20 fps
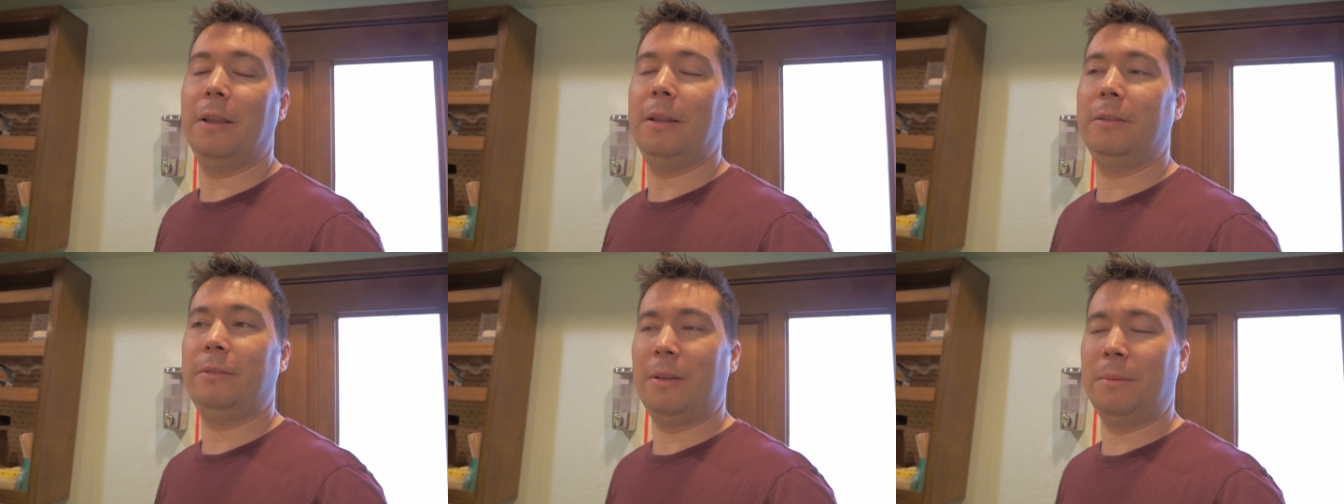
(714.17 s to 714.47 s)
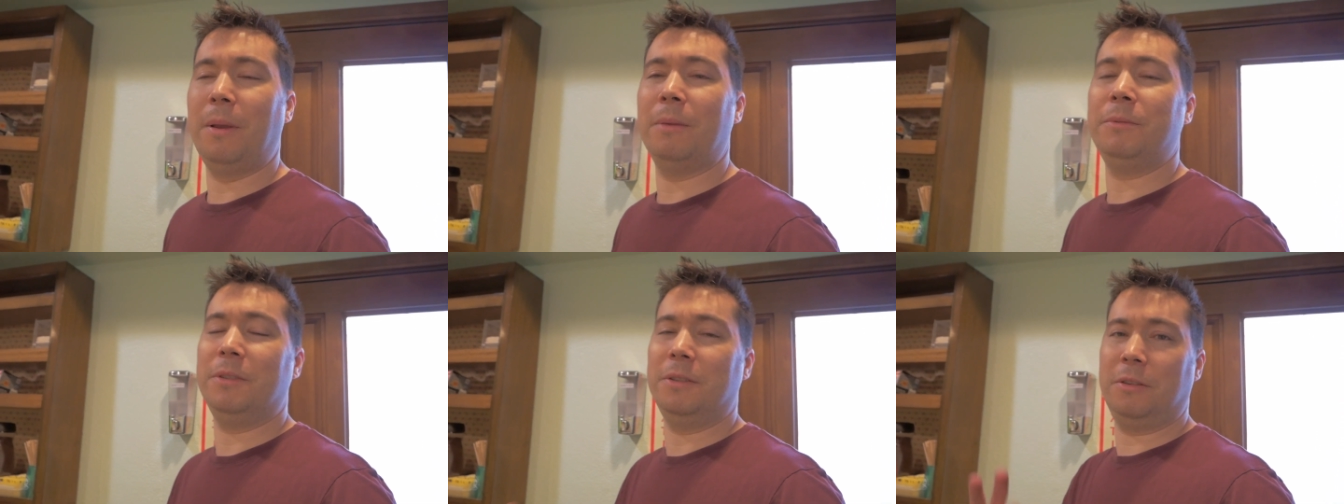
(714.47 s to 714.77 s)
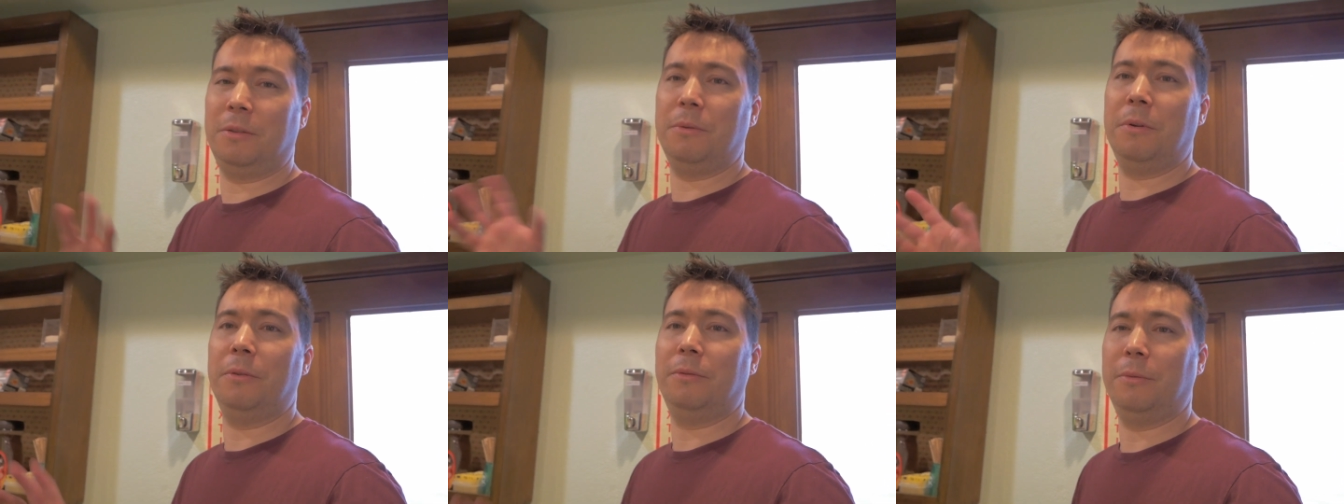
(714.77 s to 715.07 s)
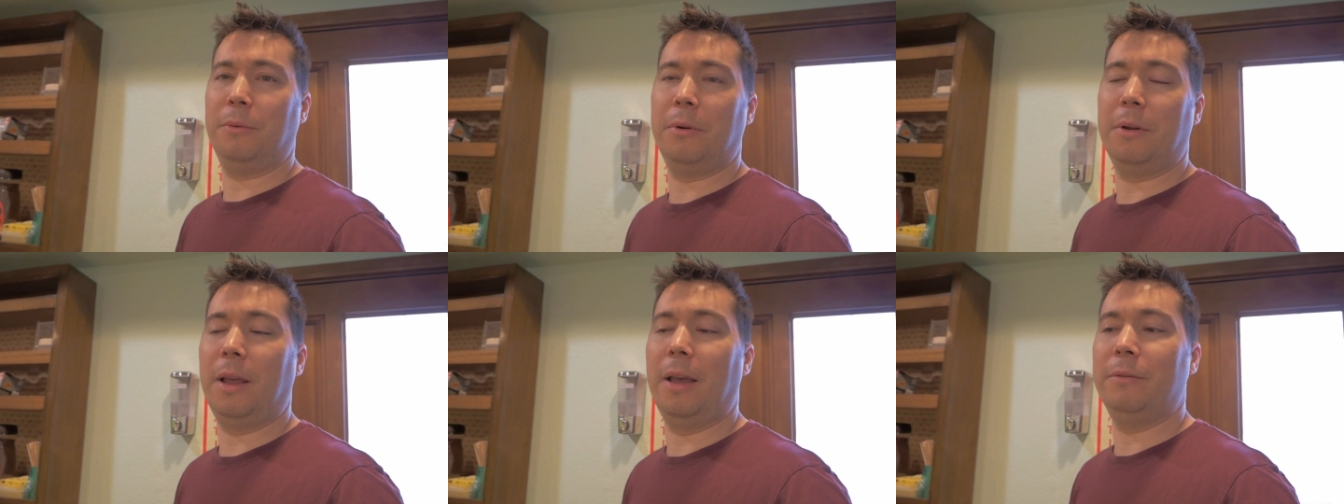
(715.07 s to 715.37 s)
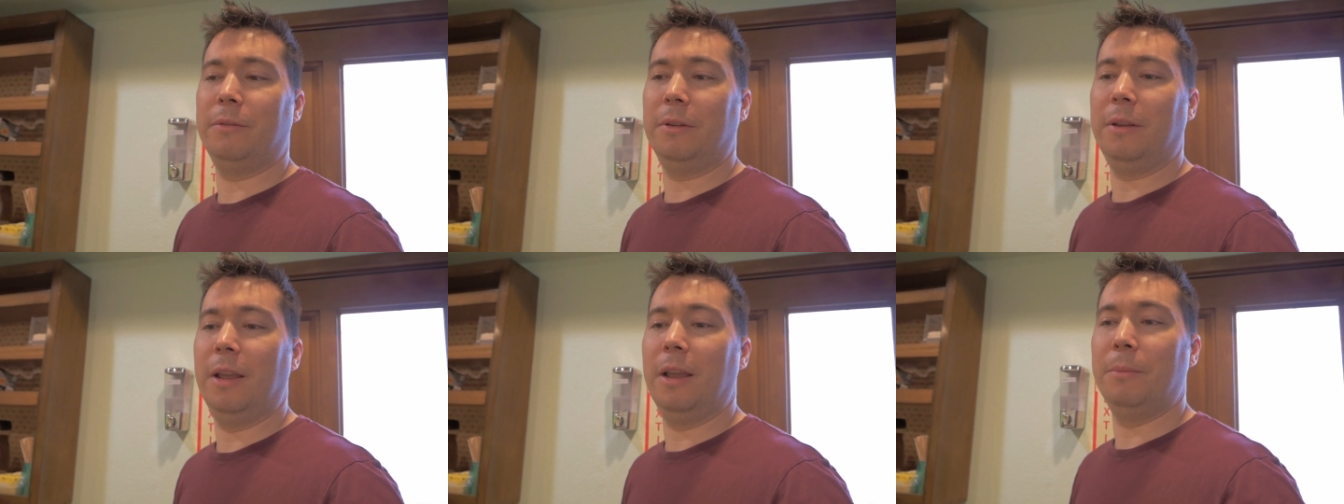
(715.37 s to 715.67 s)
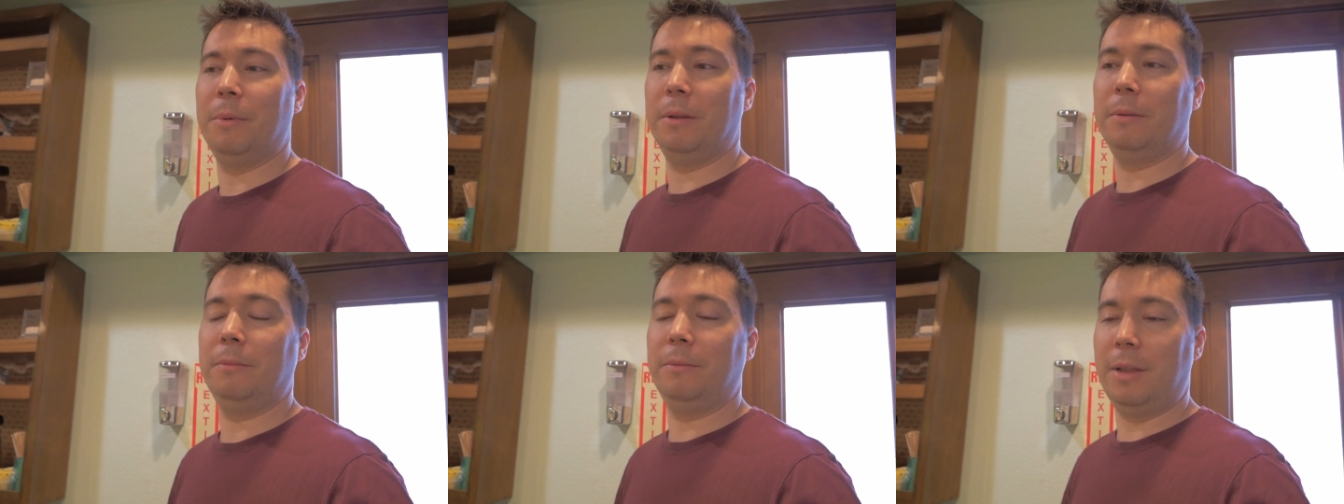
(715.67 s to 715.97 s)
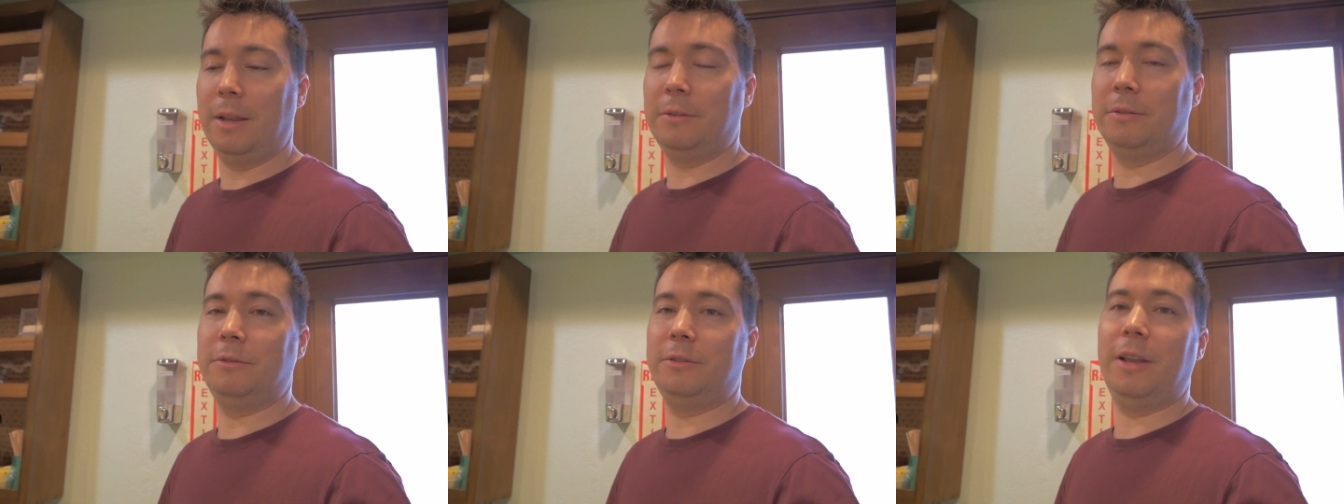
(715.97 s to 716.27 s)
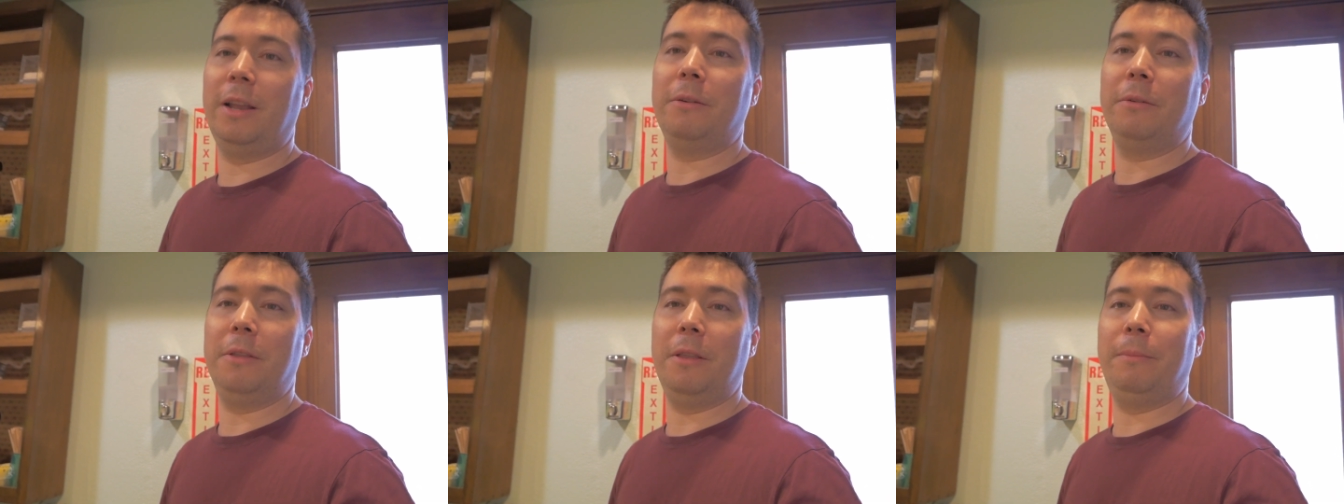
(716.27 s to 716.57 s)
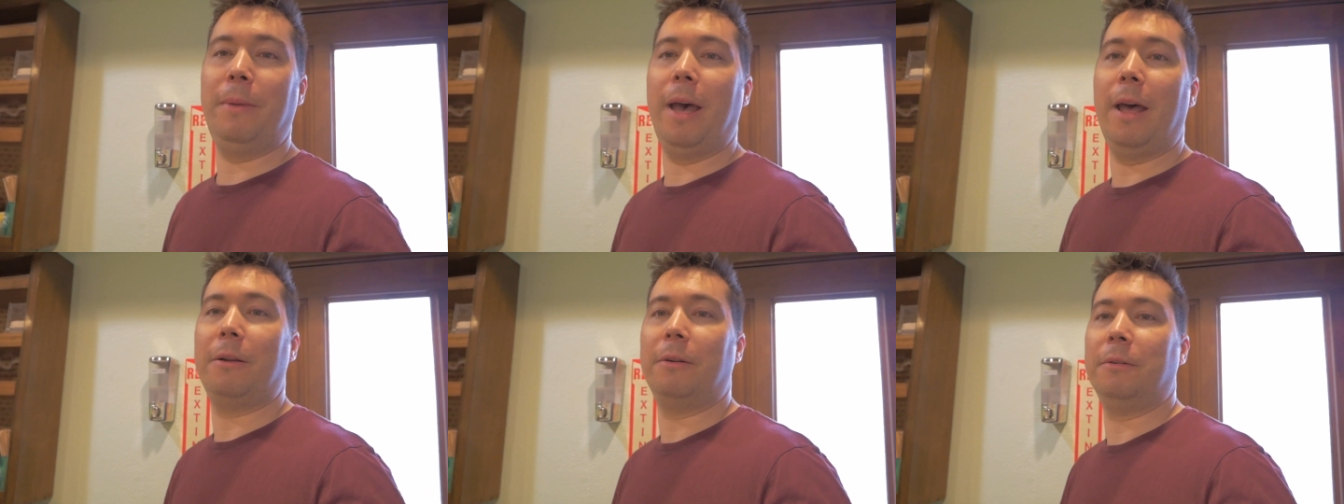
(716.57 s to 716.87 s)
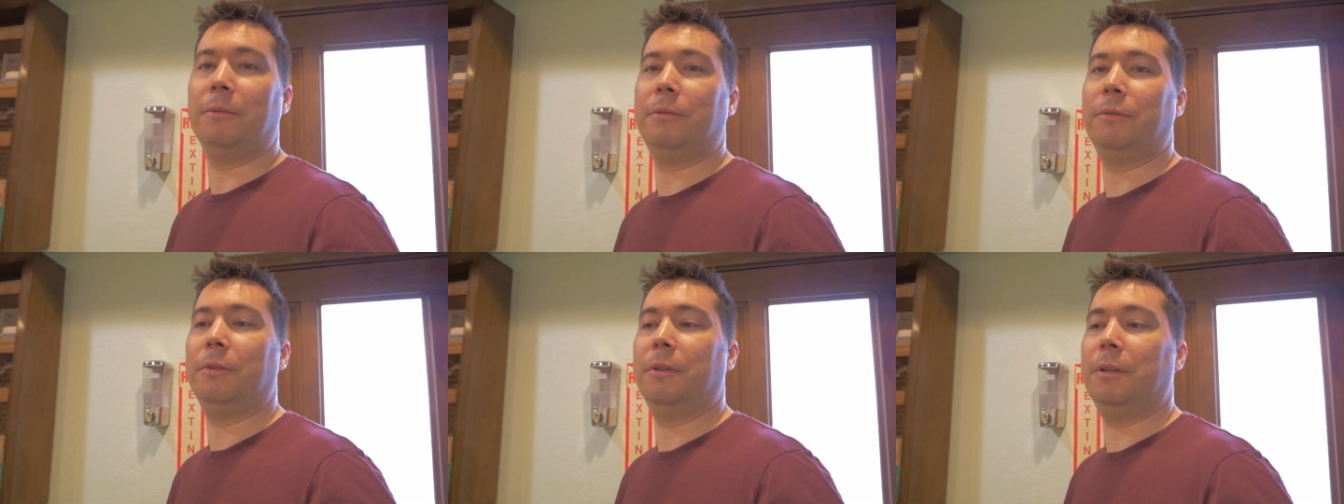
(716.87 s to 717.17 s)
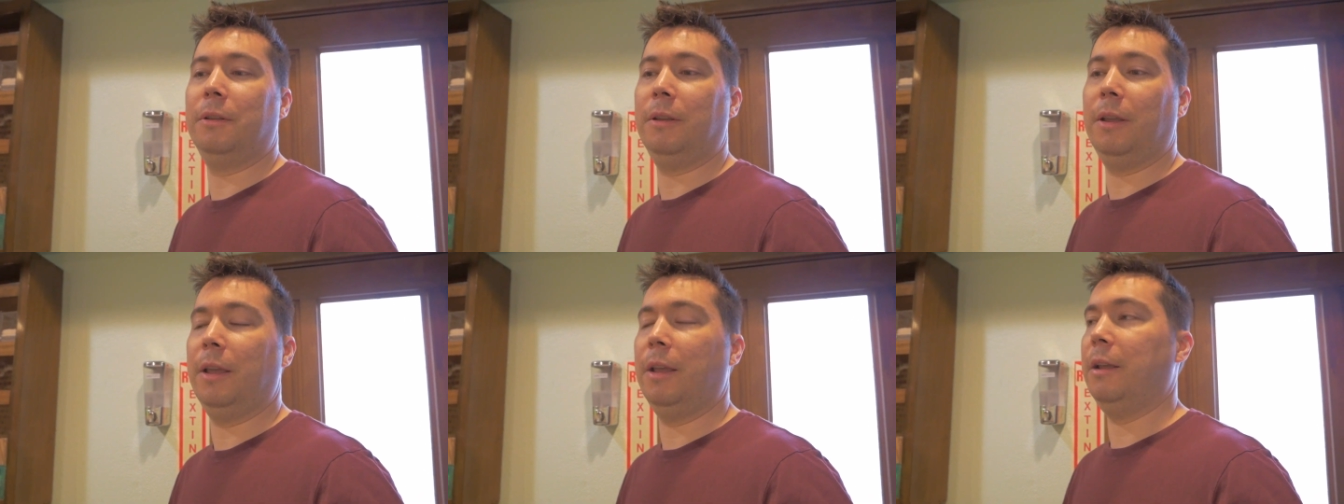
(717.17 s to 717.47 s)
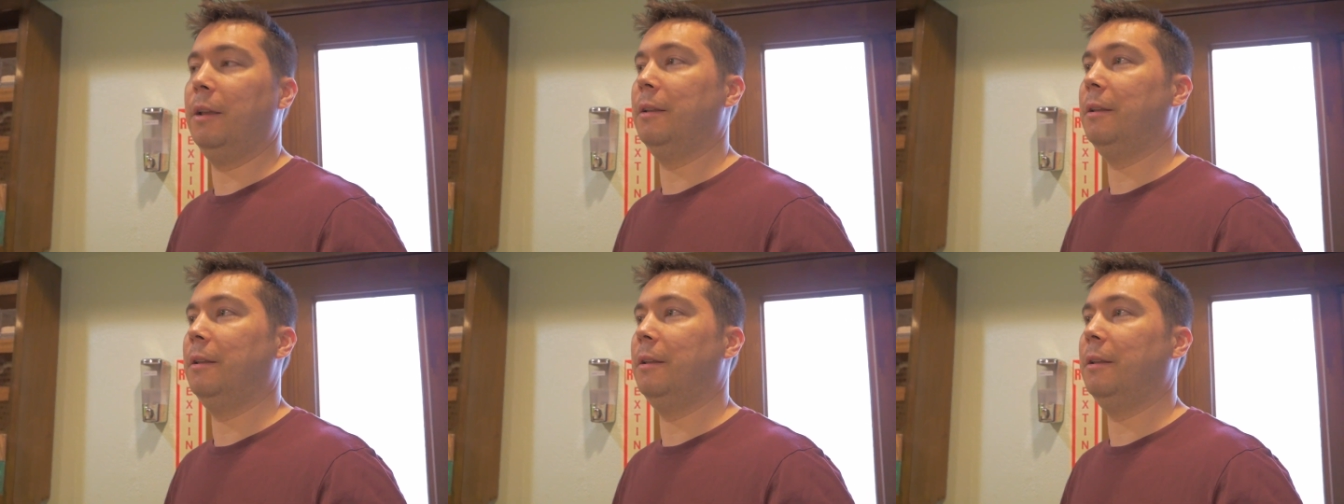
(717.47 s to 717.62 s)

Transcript: And sometimes it's three or four dives a day, but that's generally the pattern for the day